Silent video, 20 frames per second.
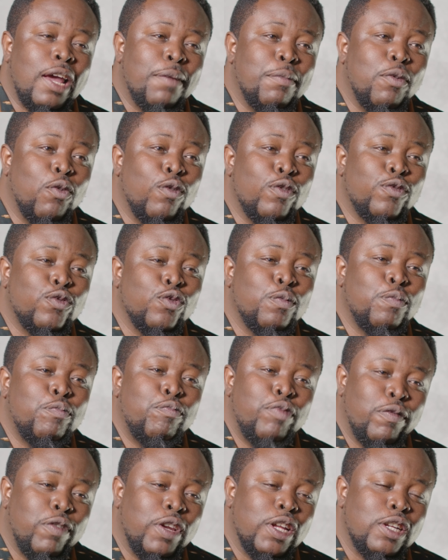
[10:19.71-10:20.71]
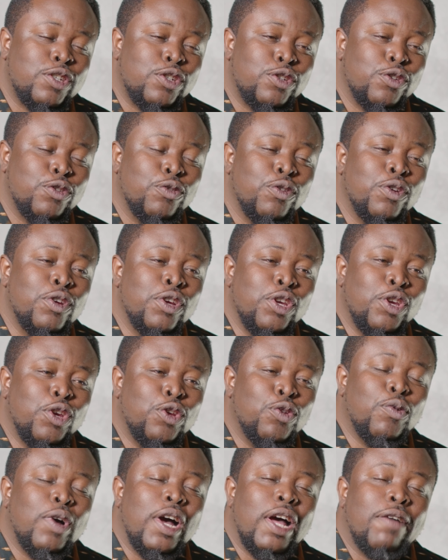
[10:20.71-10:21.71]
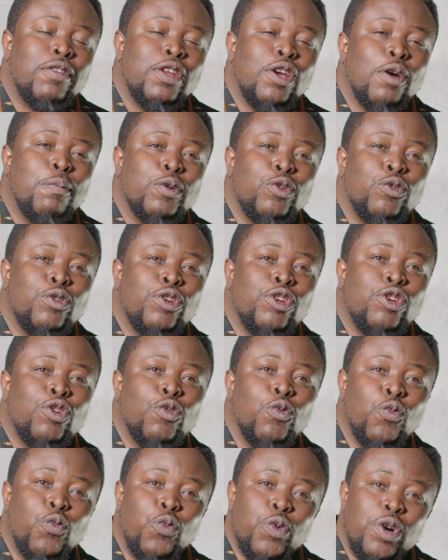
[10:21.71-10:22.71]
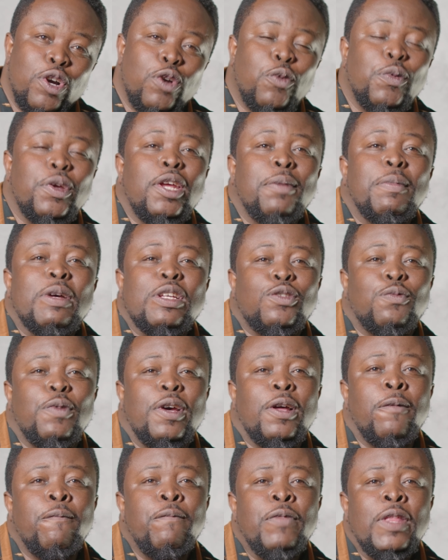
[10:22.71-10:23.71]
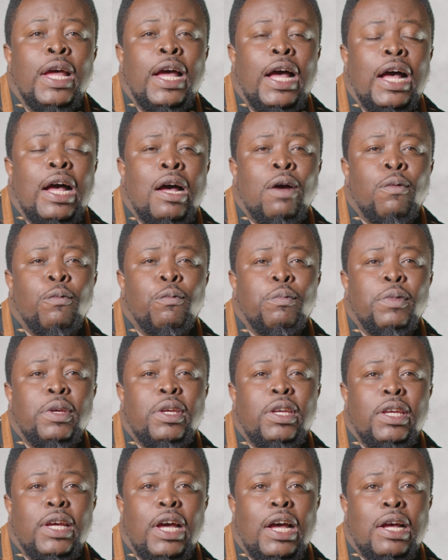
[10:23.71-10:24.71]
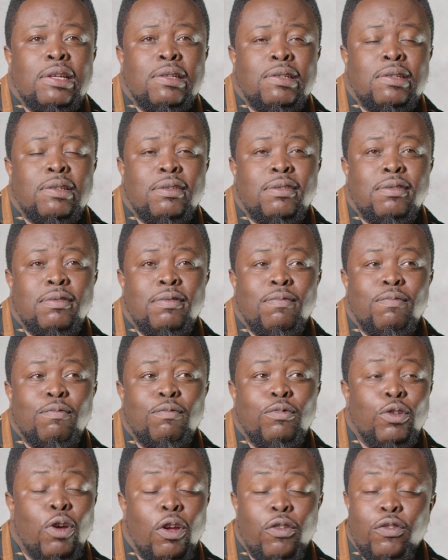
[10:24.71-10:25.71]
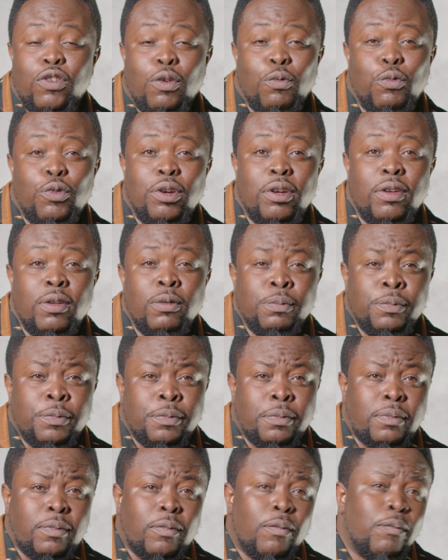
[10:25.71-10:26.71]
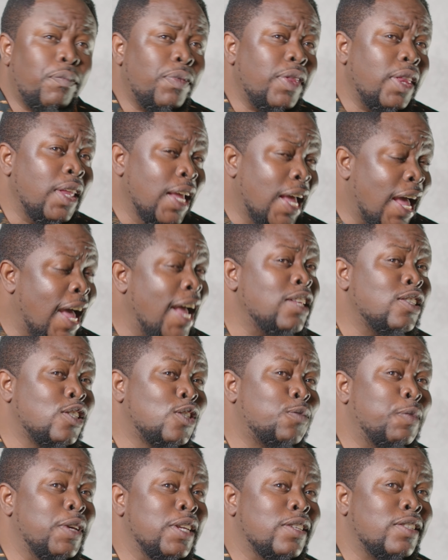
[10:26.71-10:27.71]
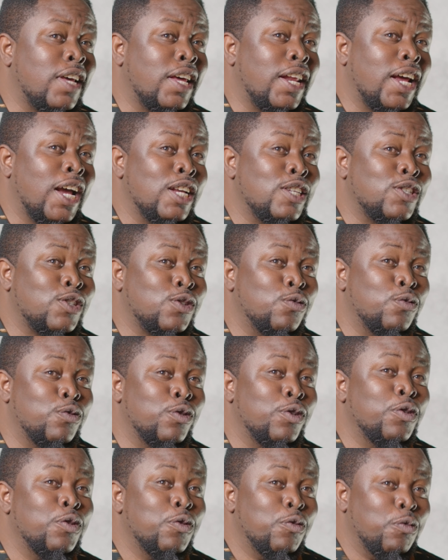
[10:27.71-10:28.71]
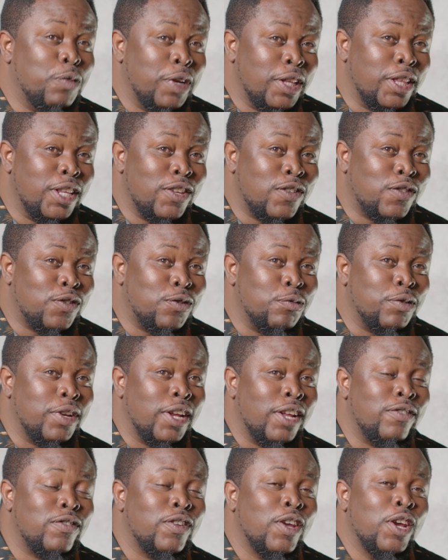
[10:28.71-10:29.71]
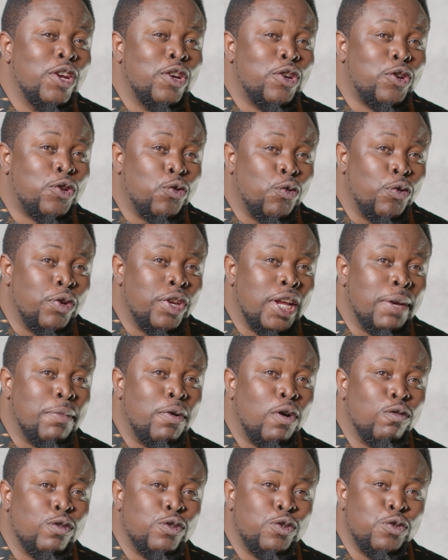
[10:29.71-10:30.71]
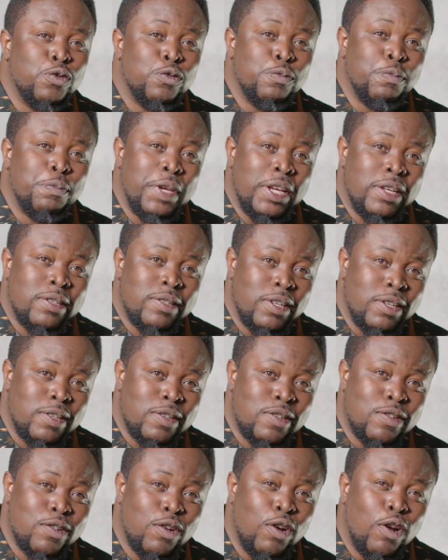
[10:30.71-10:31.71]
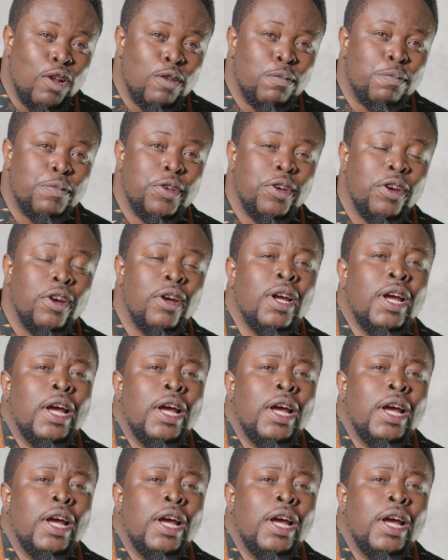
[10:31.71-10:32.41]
am also privileged to, you know, have the opportunity to work with him as well. Um, he has done some work at Speyside High School with the students, showing them how to do basic sculpture